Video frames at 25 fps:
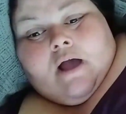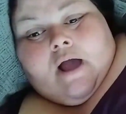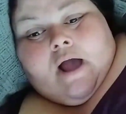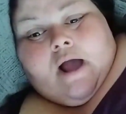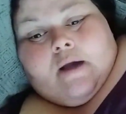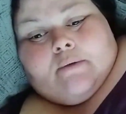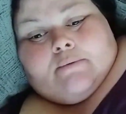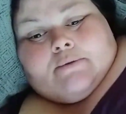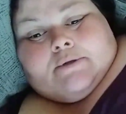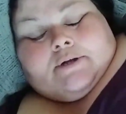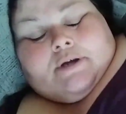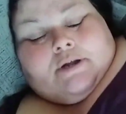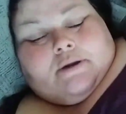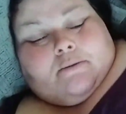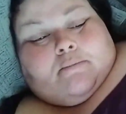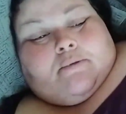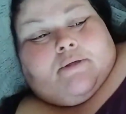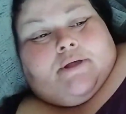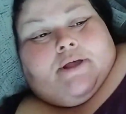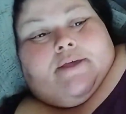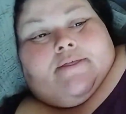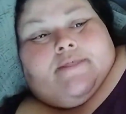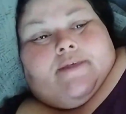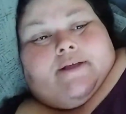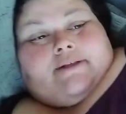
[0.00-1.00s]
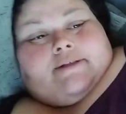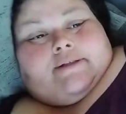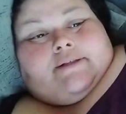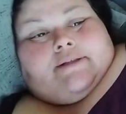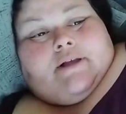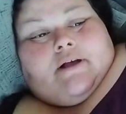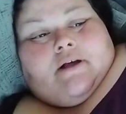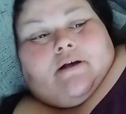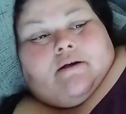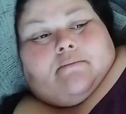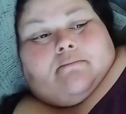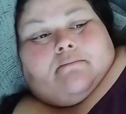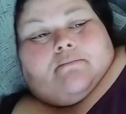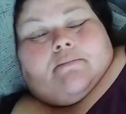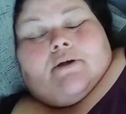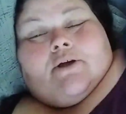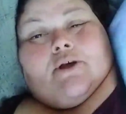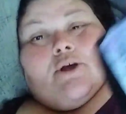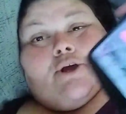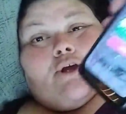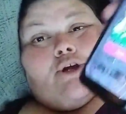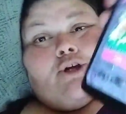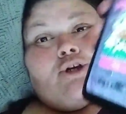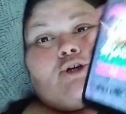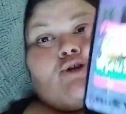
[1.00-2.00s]
I was gonna play this um,
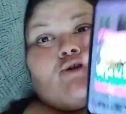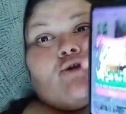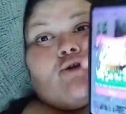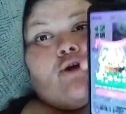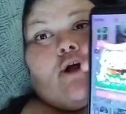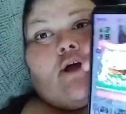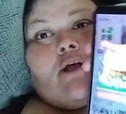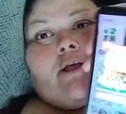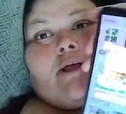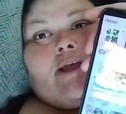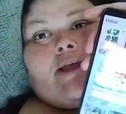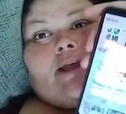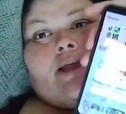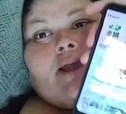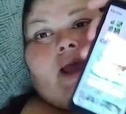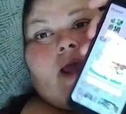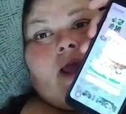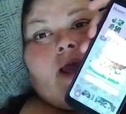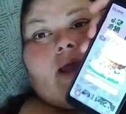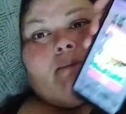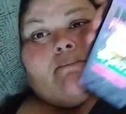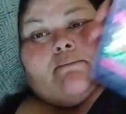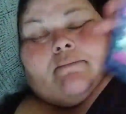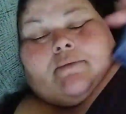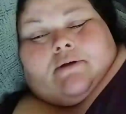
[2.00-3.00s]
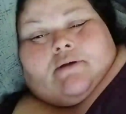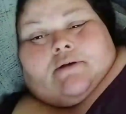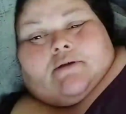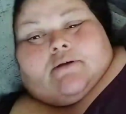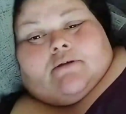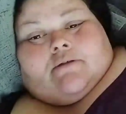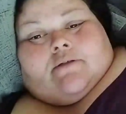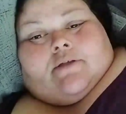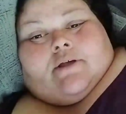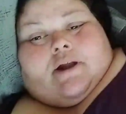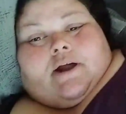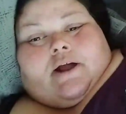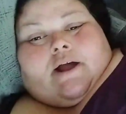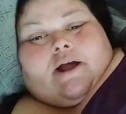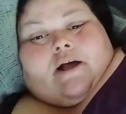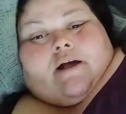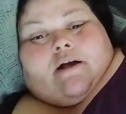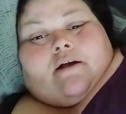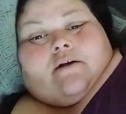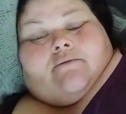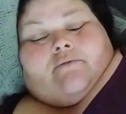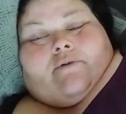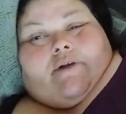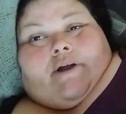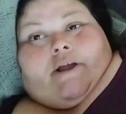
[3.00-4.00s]
drawing game that I
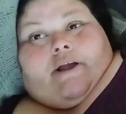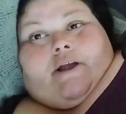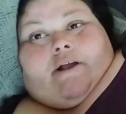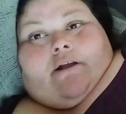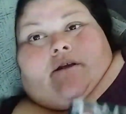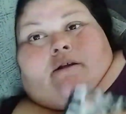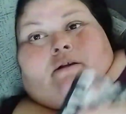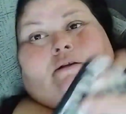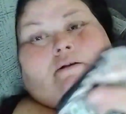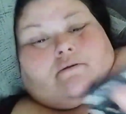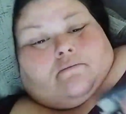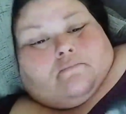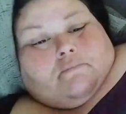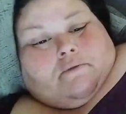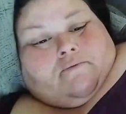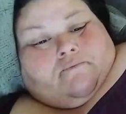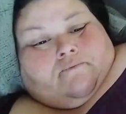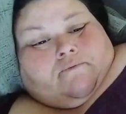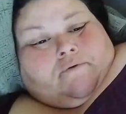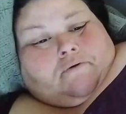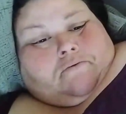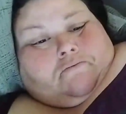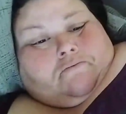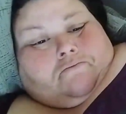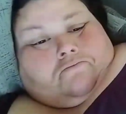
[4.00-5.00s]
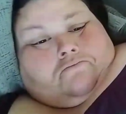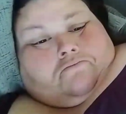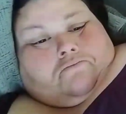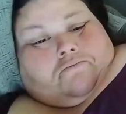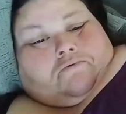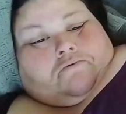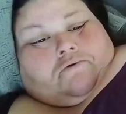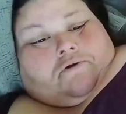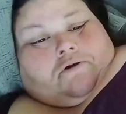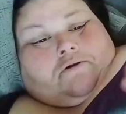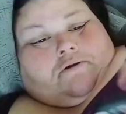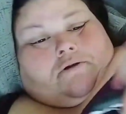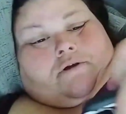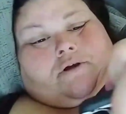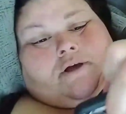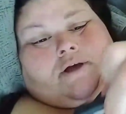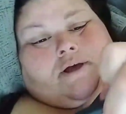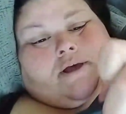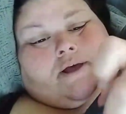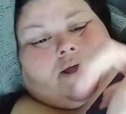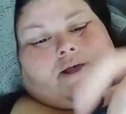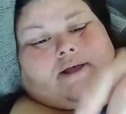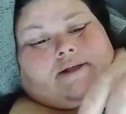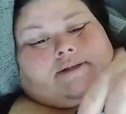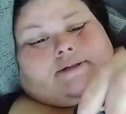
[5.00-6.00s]
have right here on my phone. Hold on,
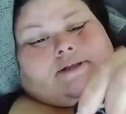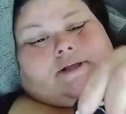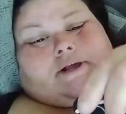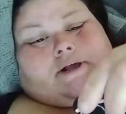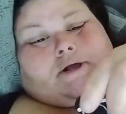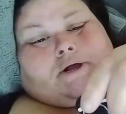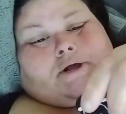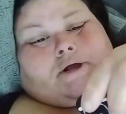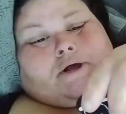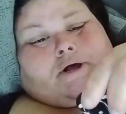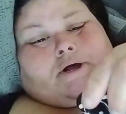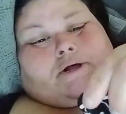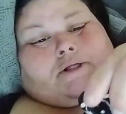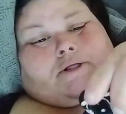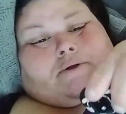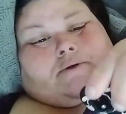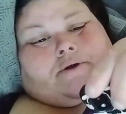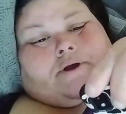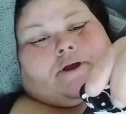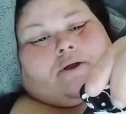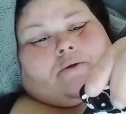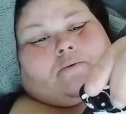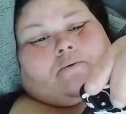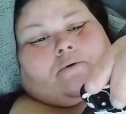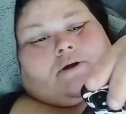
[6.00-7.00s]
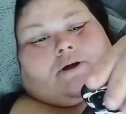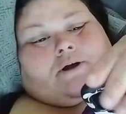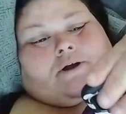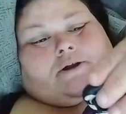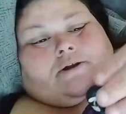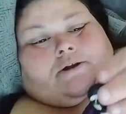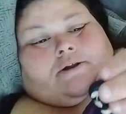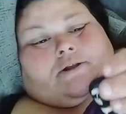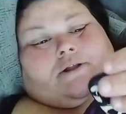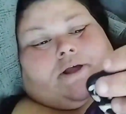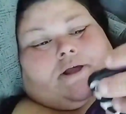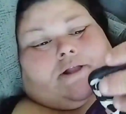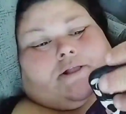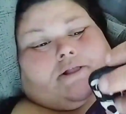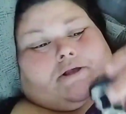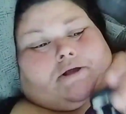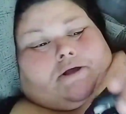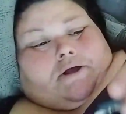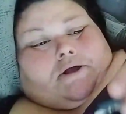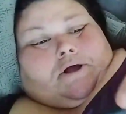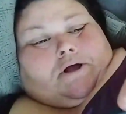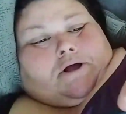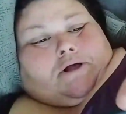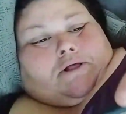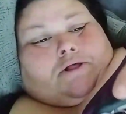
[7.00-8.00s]
it's like a coloring one, like the
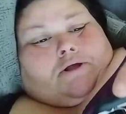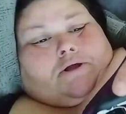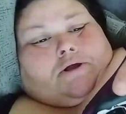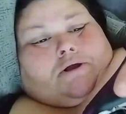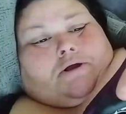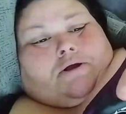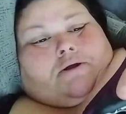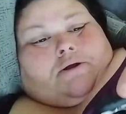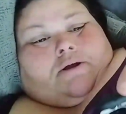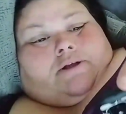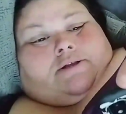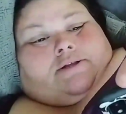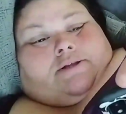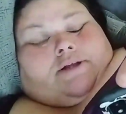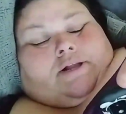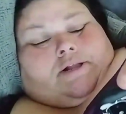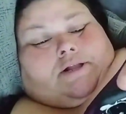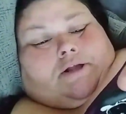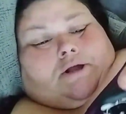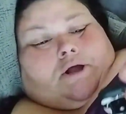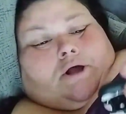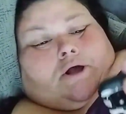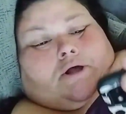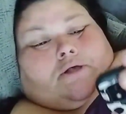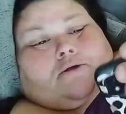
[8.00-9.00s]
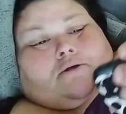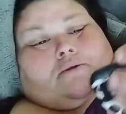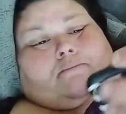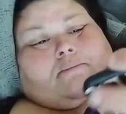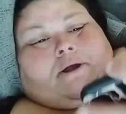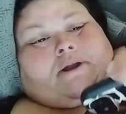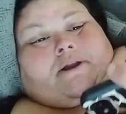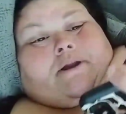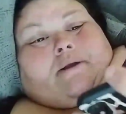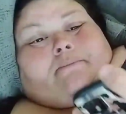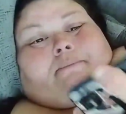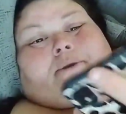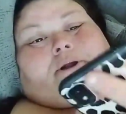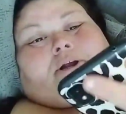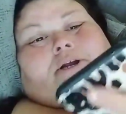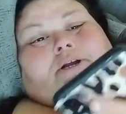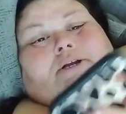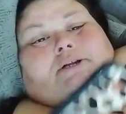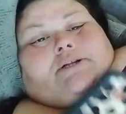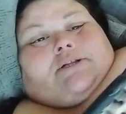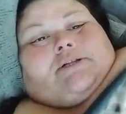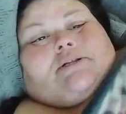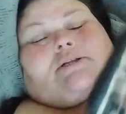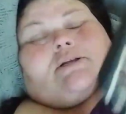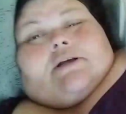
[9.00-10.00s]
color. It's like the color by
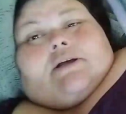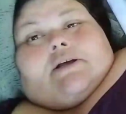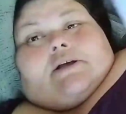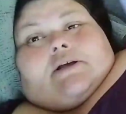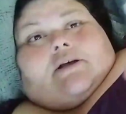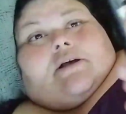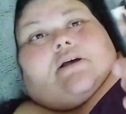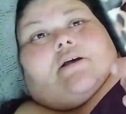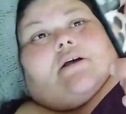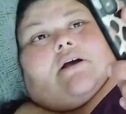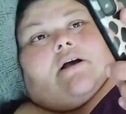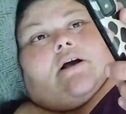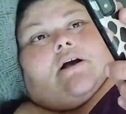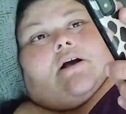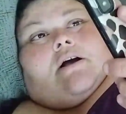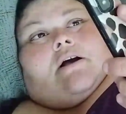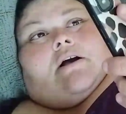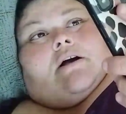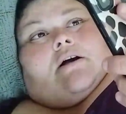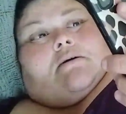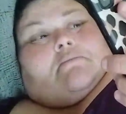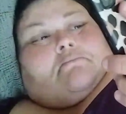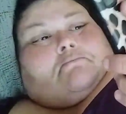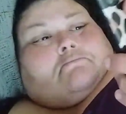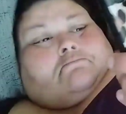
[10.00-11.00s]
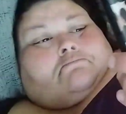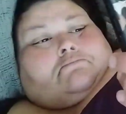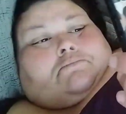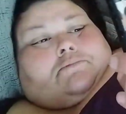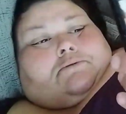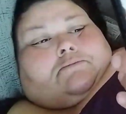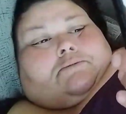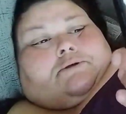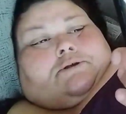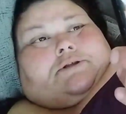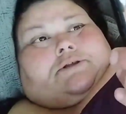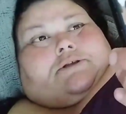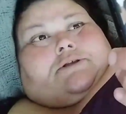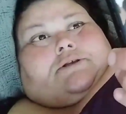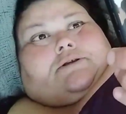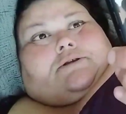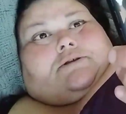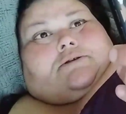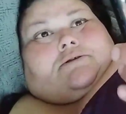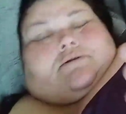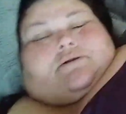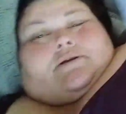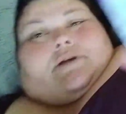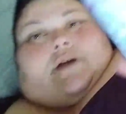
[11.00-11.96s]
numbers. Um, let me see.